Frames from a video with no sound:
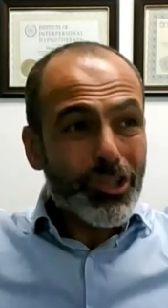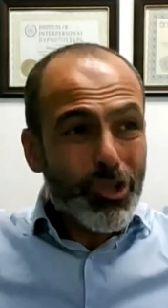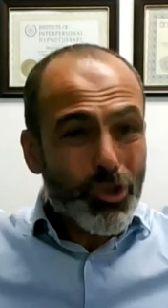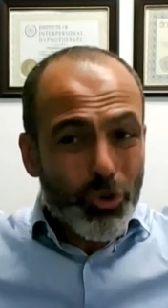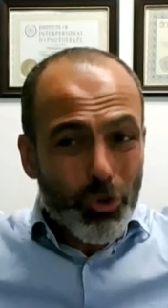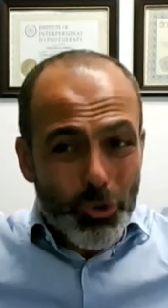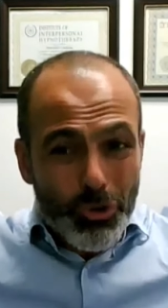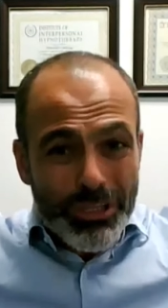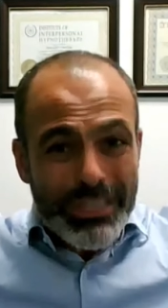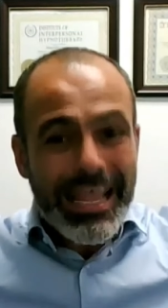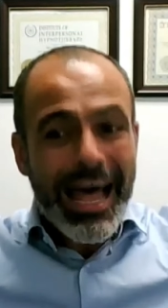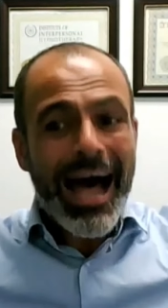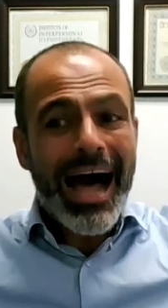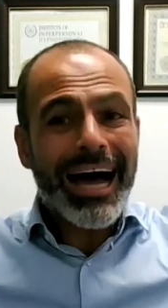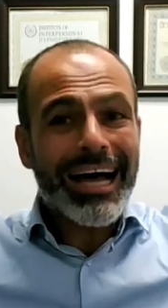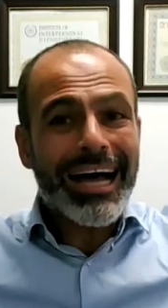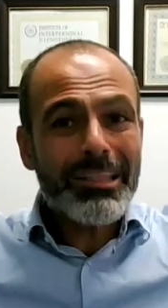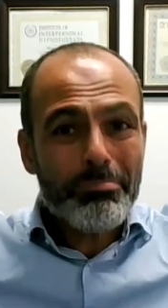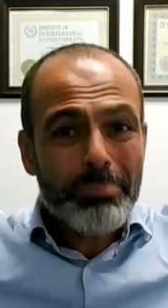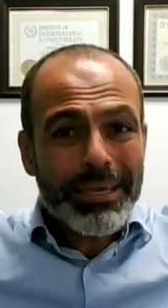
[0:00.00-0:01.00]
Do
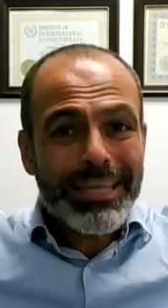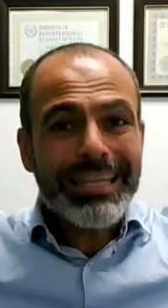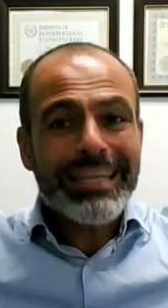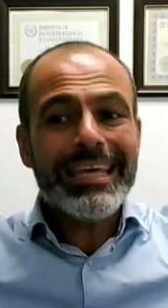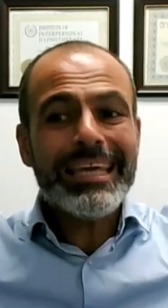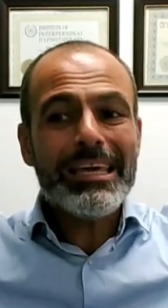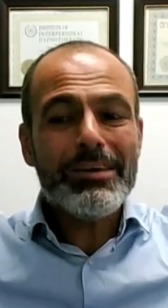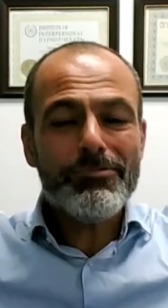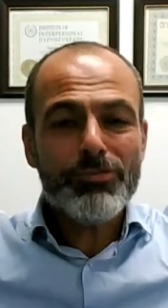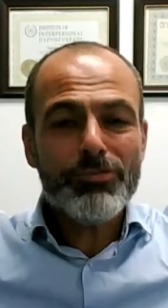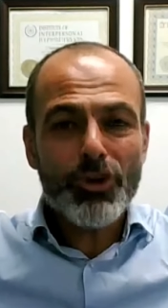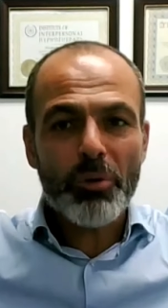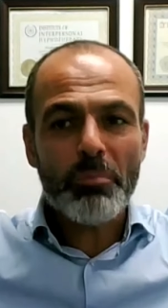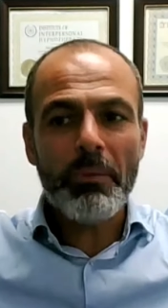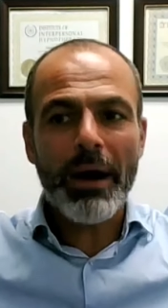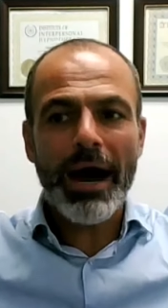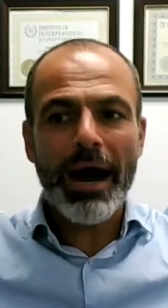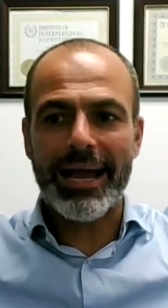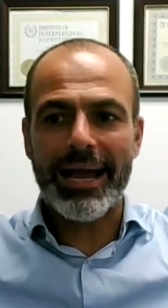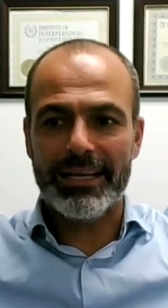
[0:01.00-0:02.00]
not believe your
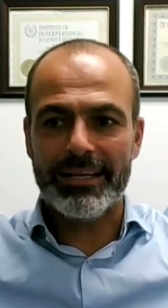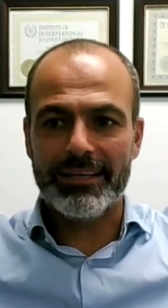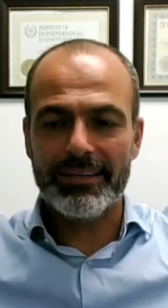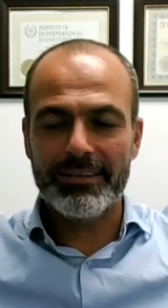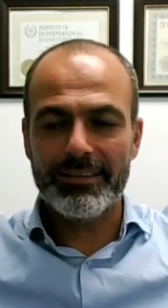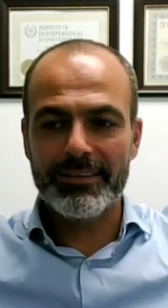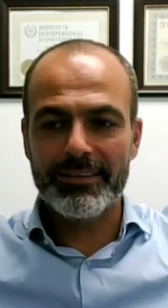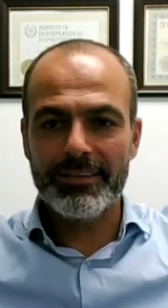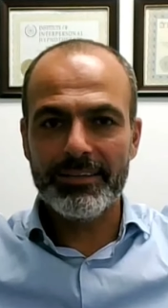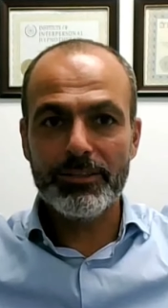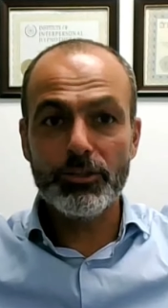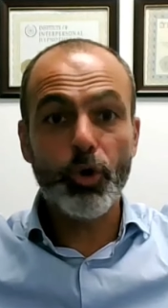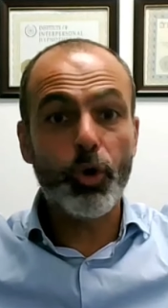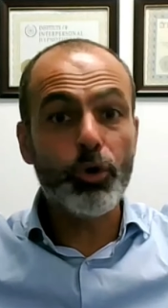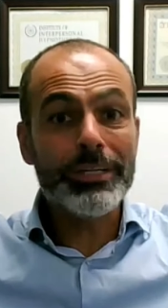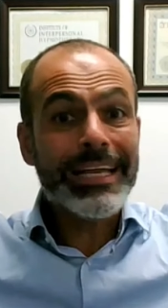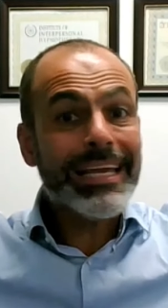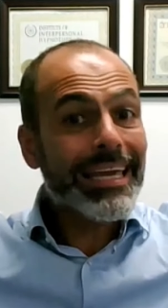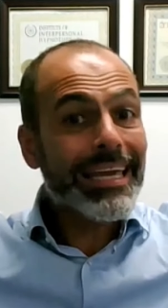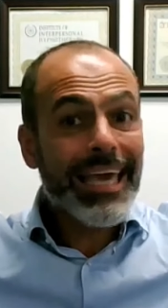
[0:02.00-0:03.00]
mind. Don't
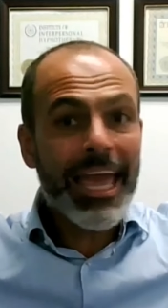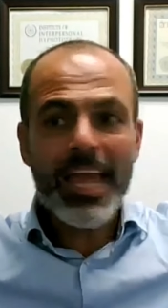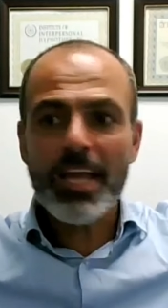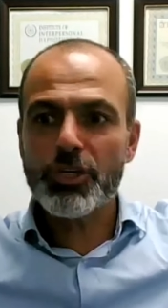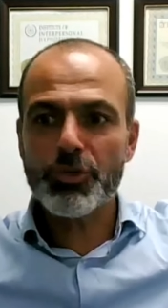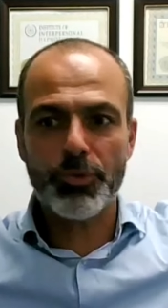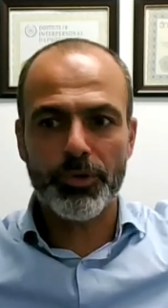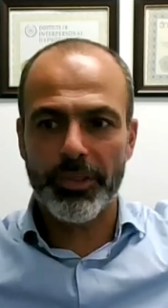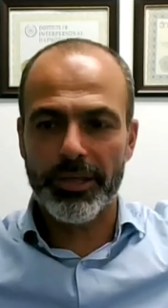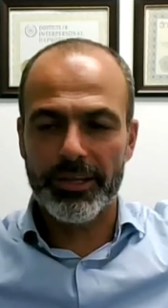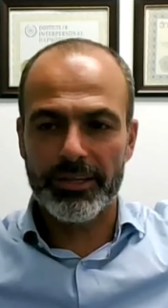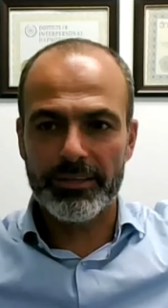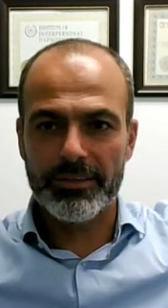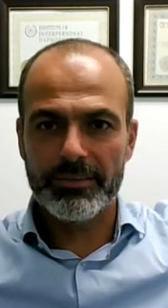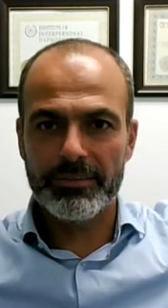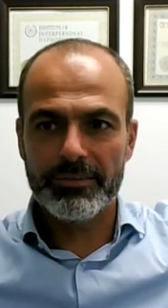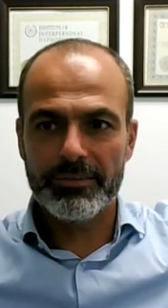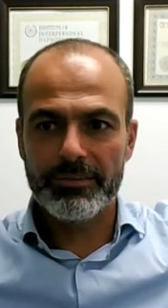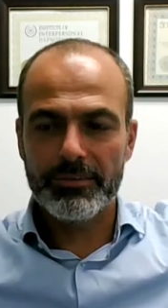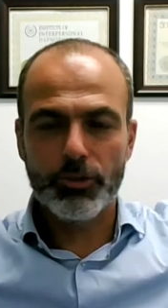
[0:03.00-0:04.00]
engage with it.
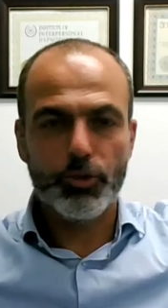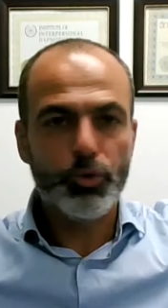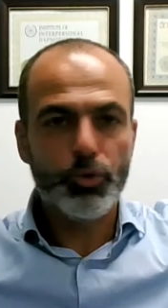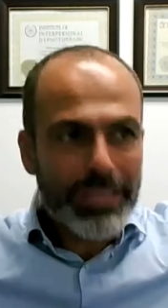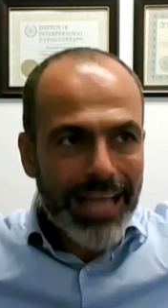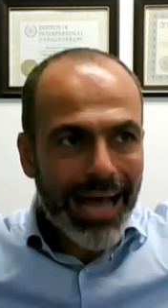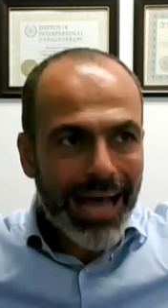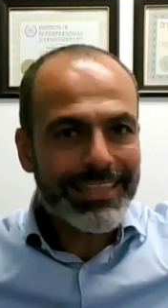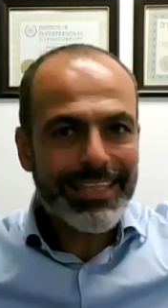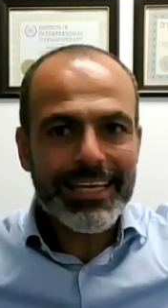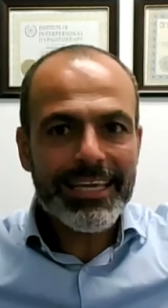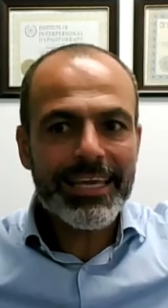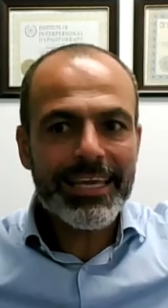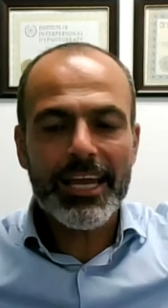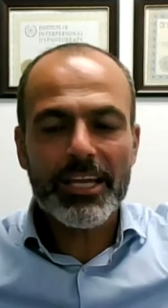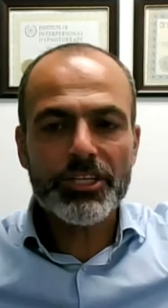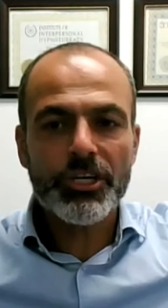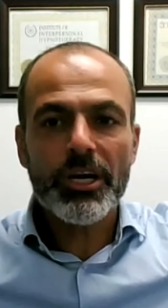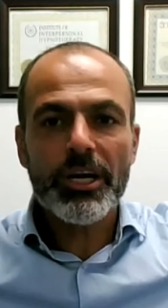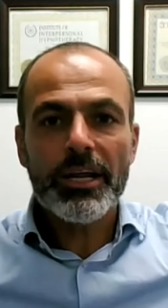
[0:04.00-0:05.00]
Do not
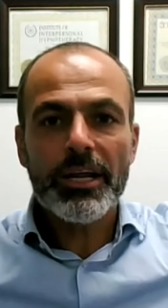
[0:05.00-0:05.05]
engage.